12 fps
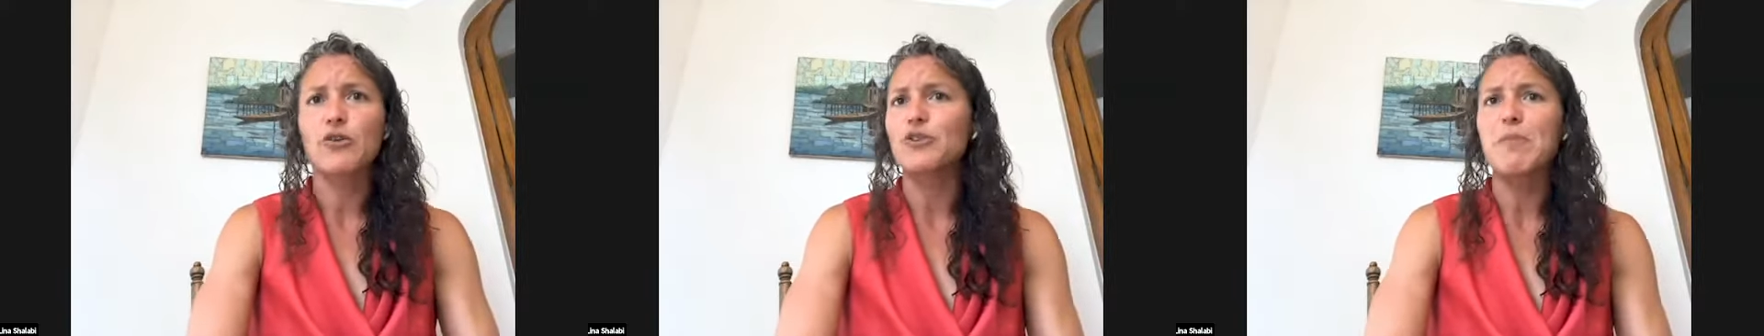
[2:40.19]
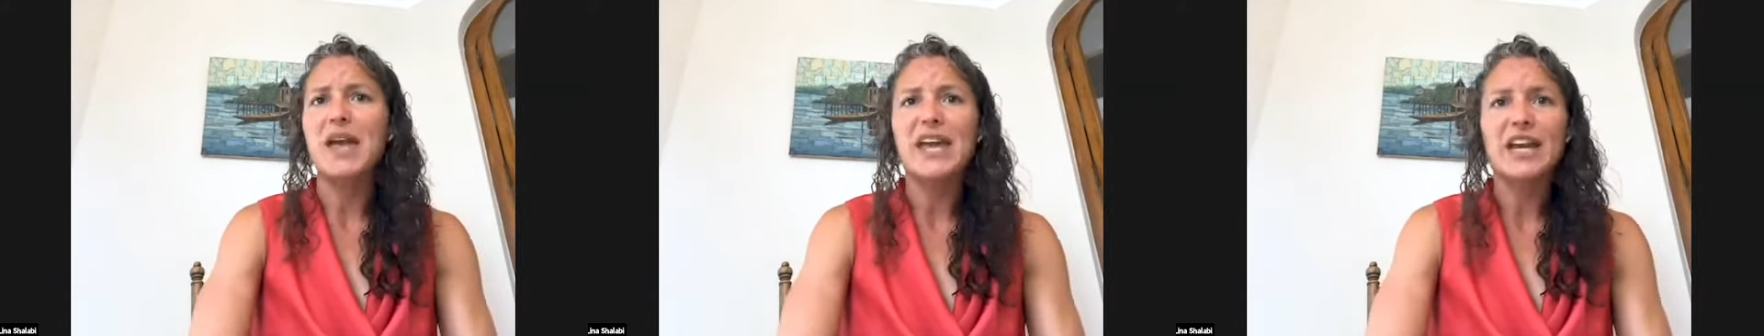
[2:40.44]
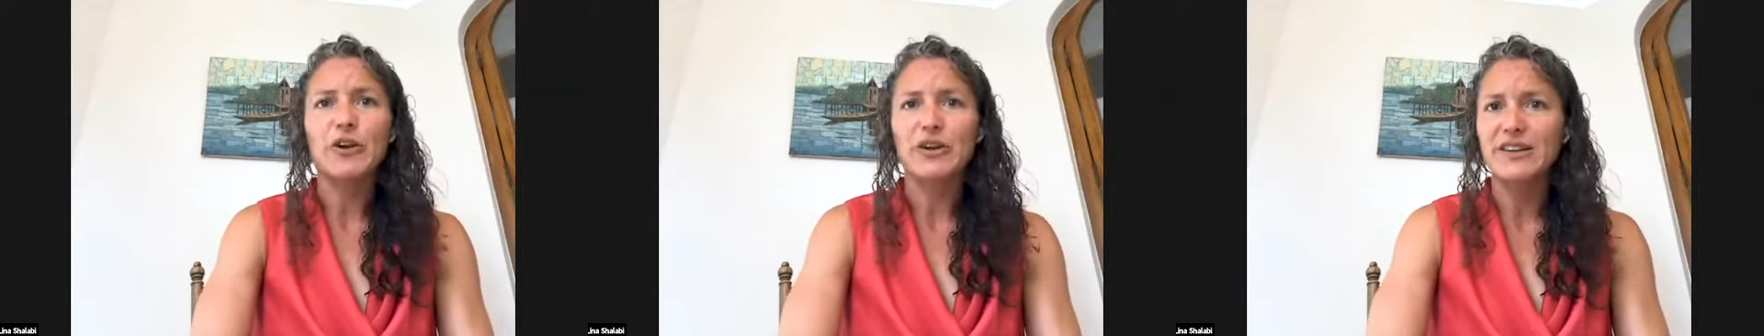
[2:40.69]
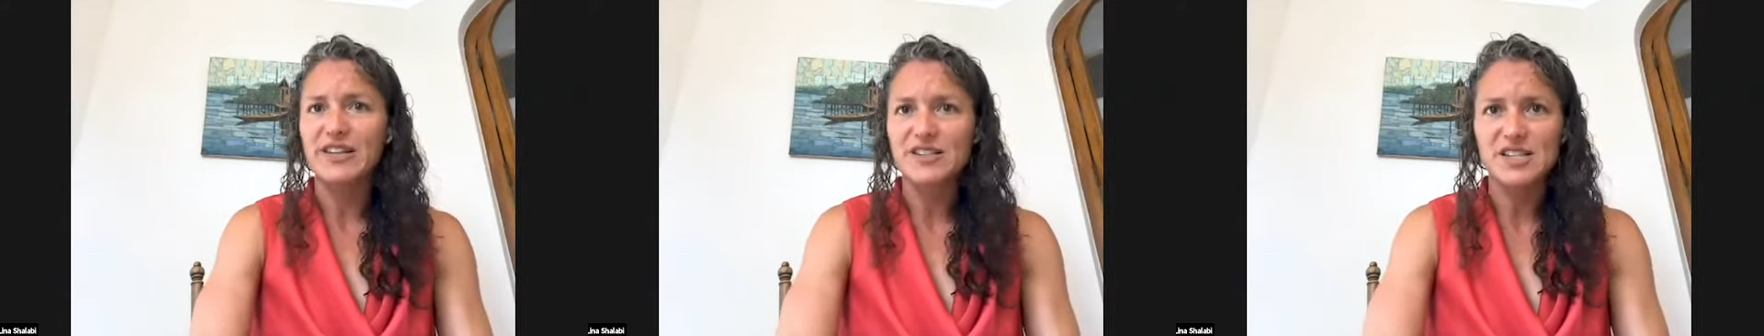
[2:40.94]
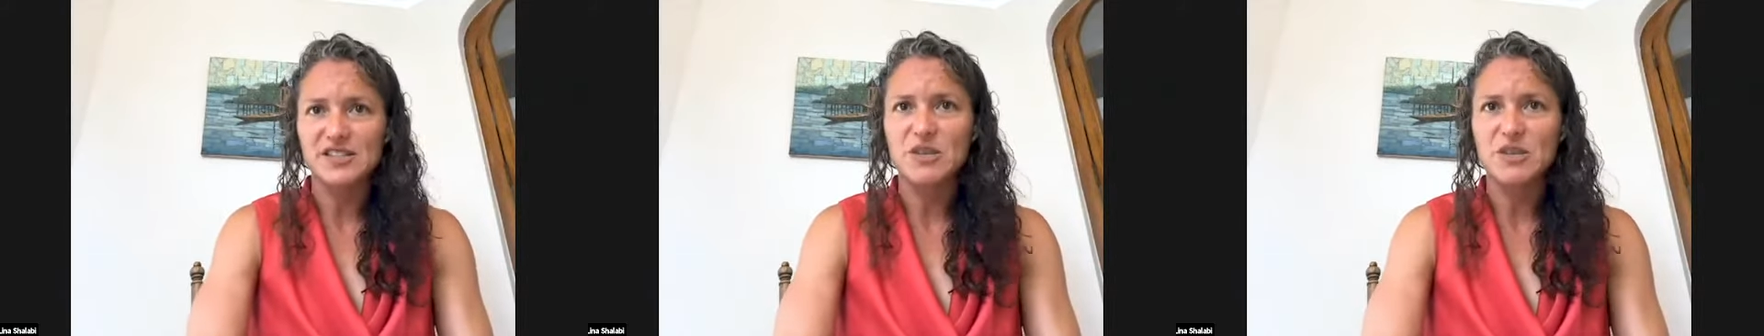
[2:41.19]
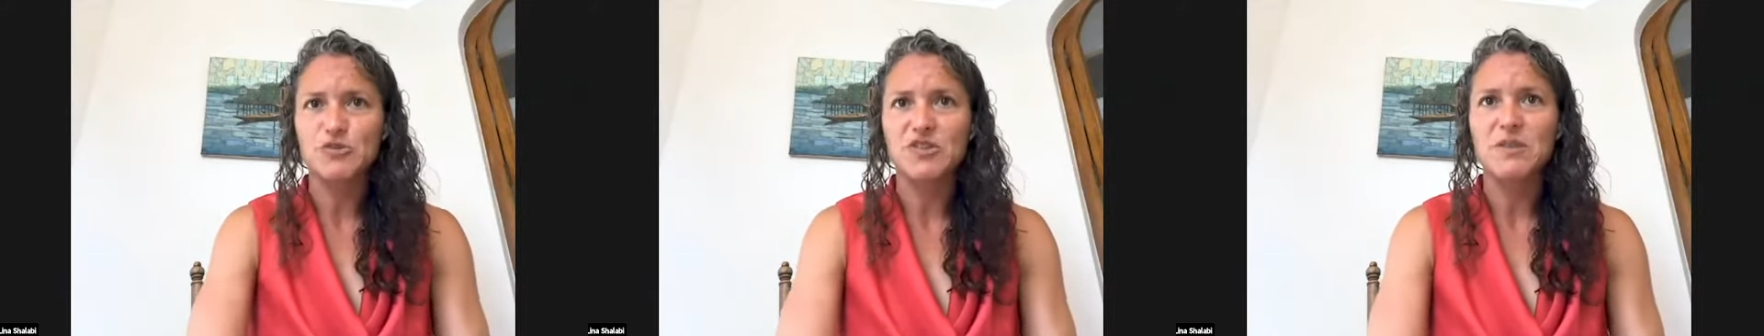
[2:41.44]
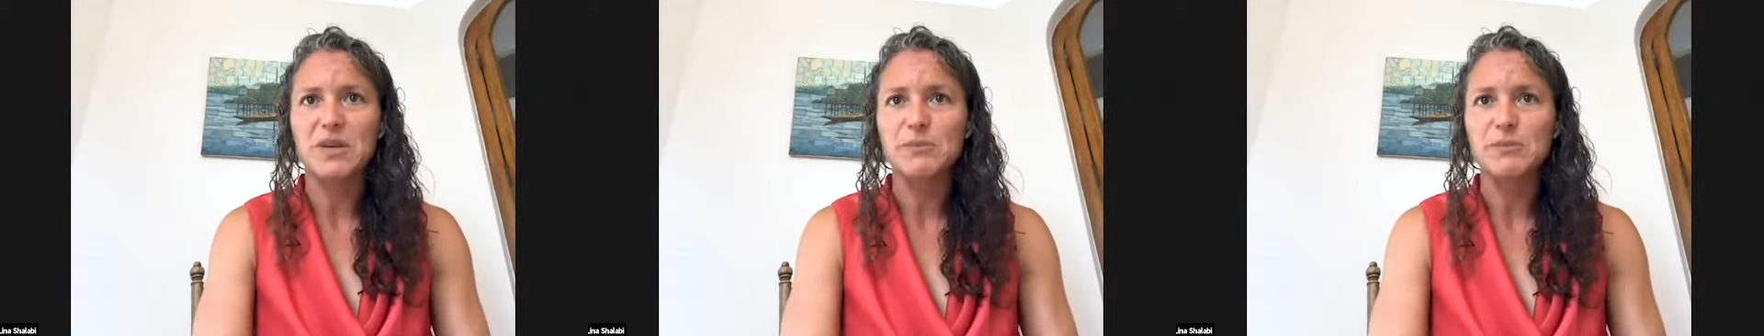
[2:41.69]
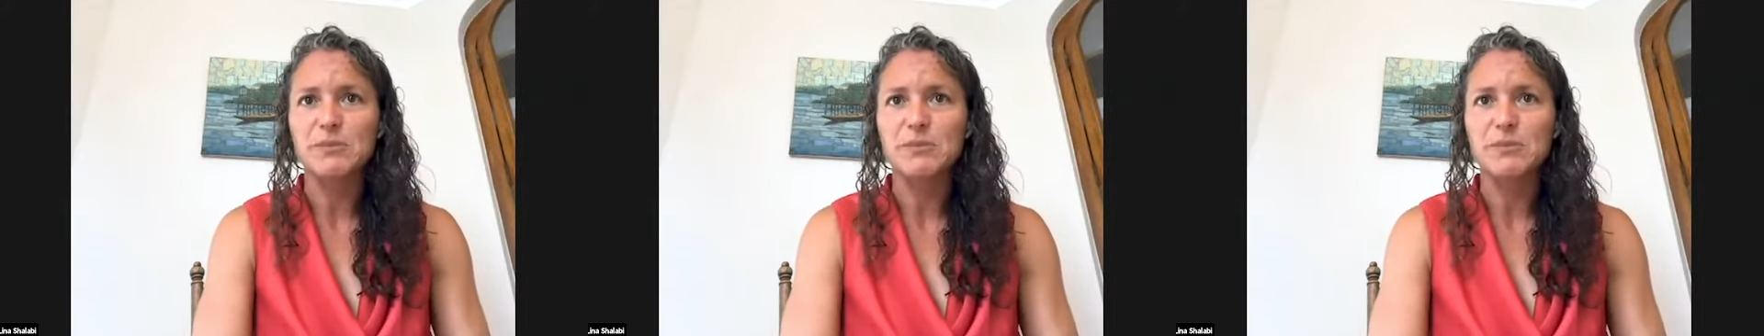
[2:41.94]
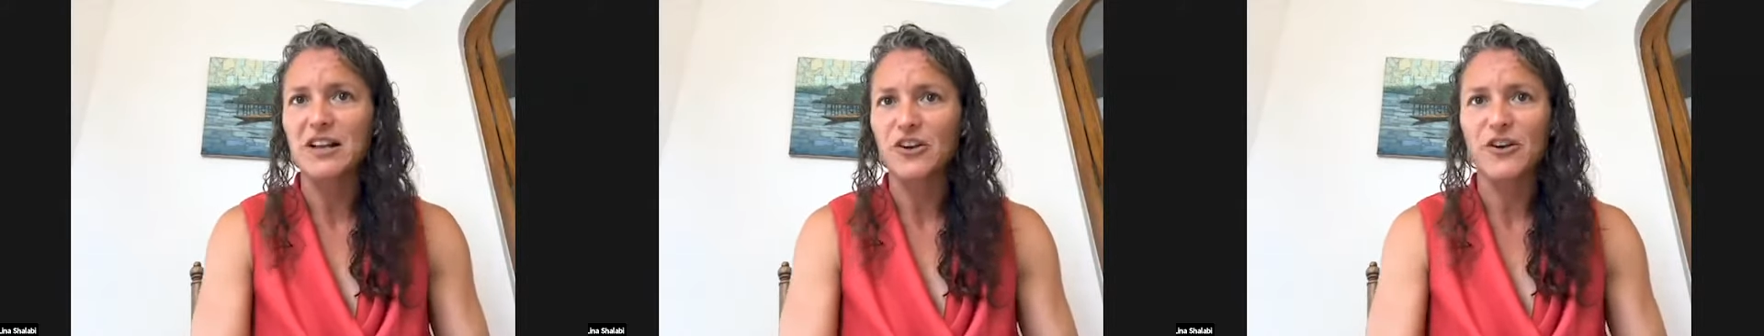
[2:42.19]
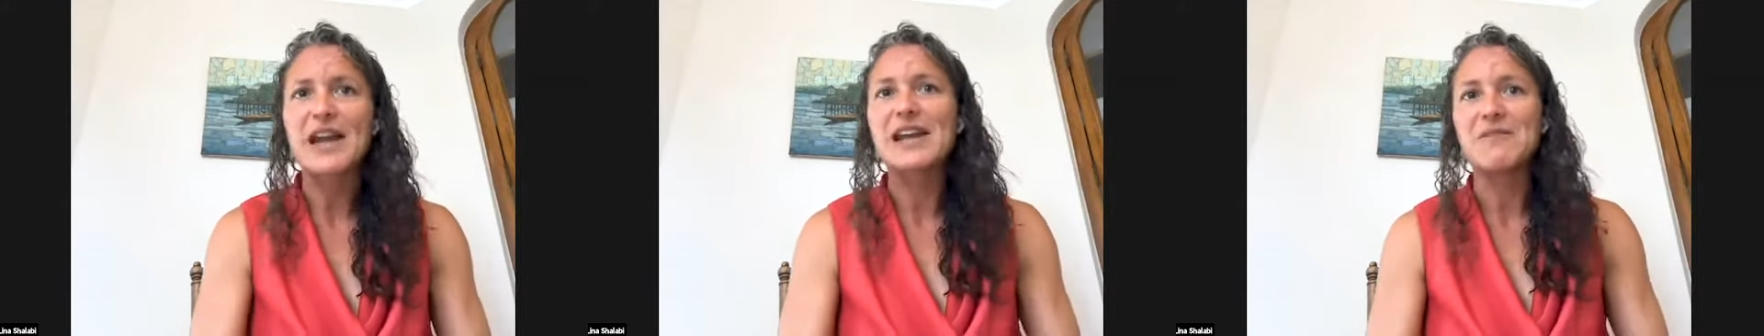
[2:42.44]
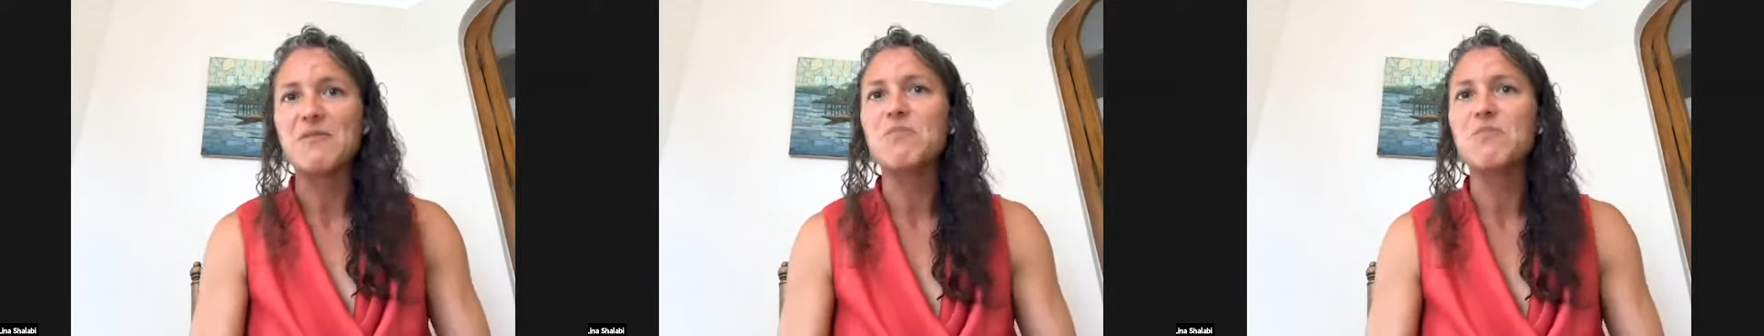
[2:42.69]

or the Bay Area that's 60% people of color,